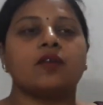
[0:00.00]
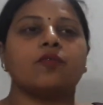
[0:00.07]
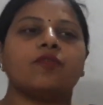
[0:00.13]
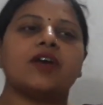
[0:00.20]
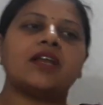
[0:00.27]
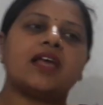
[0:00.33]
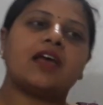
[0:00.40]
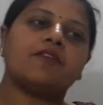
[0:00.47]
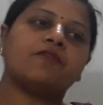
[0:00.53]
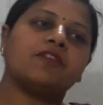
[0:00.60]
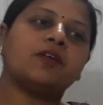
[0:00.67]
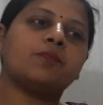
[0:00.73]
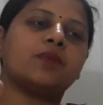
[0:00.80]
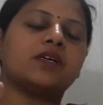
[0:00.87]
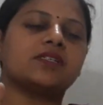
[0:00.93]
When
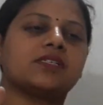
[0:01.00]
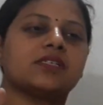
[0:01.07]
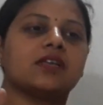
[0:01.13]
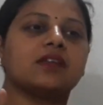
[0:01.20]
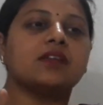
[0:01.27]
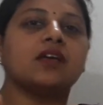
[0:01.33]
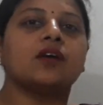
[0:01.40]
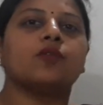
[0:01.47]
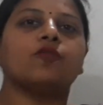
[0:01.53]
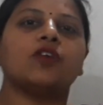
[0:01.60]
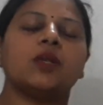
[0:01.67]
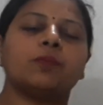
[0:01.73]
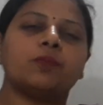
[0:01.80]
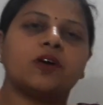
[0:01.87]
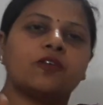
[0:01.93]
every person
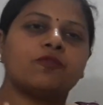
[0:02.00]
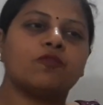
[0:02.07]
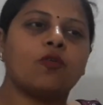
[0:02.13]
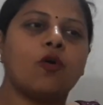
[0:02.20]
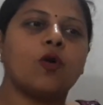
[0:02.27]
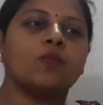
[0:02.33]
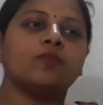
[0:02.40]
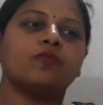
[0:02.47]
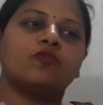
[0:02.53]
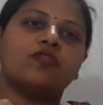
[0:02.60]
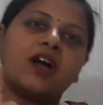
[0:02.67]
will perform